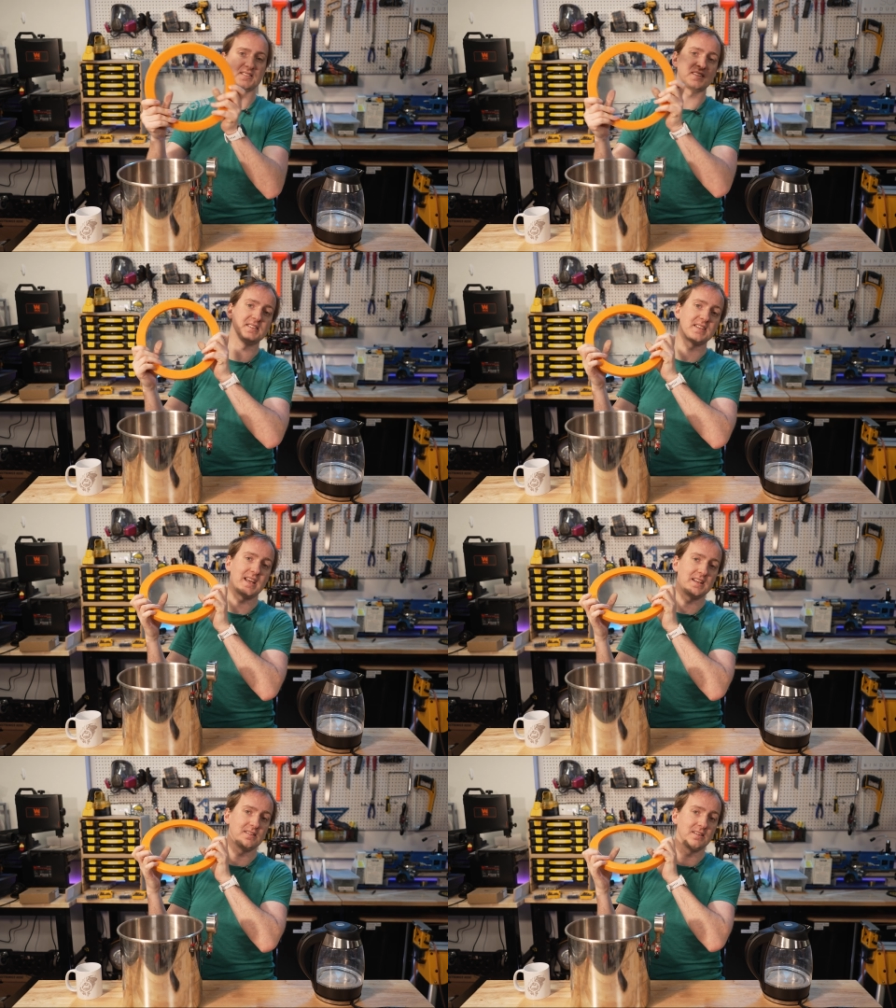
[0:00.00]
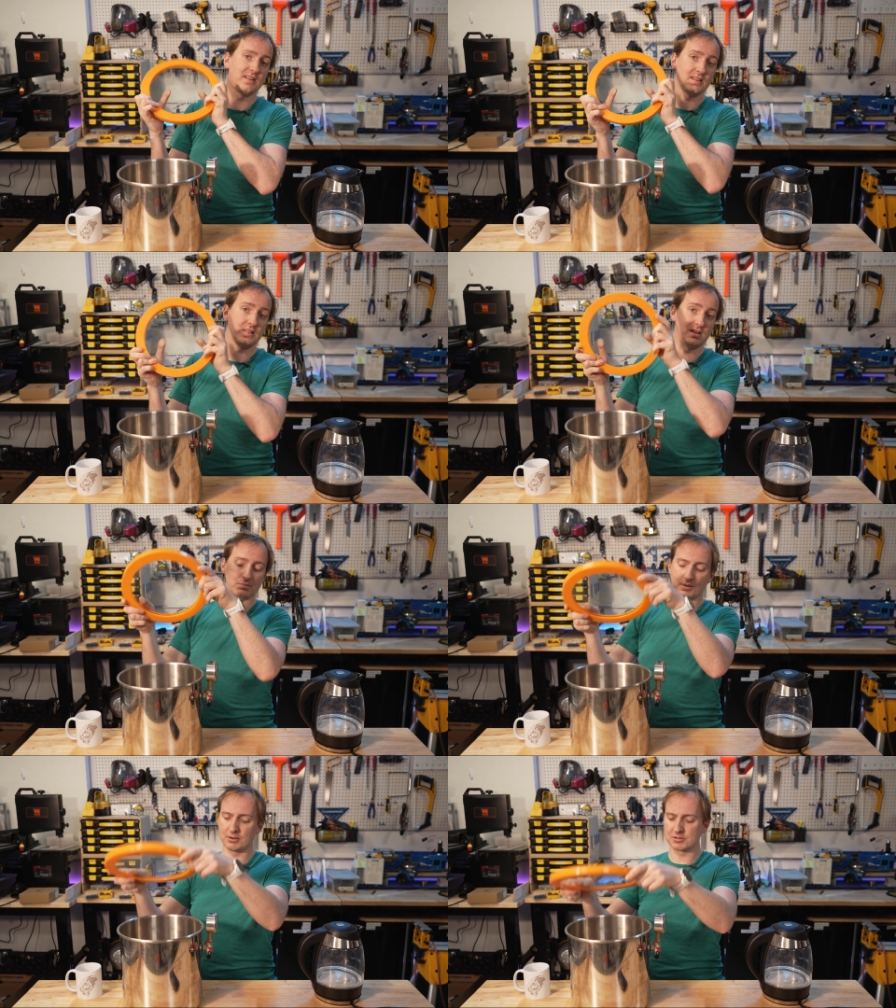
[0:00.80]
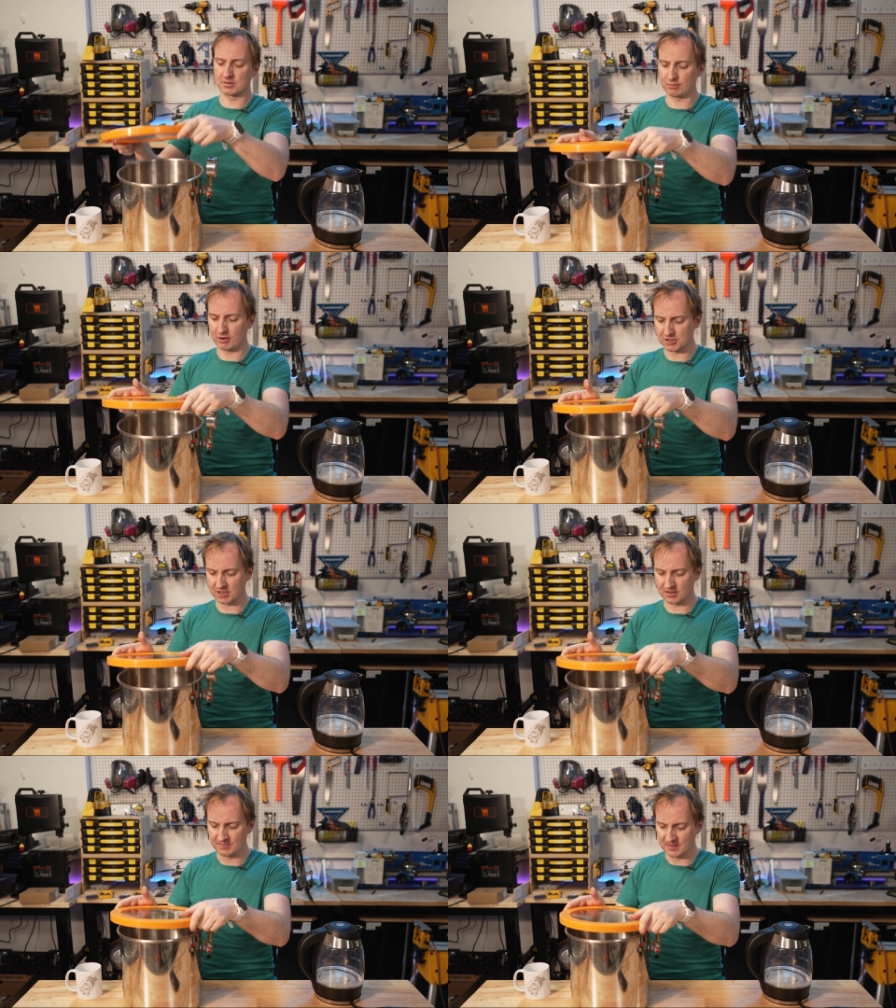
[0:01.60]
to contain the implosion pressure.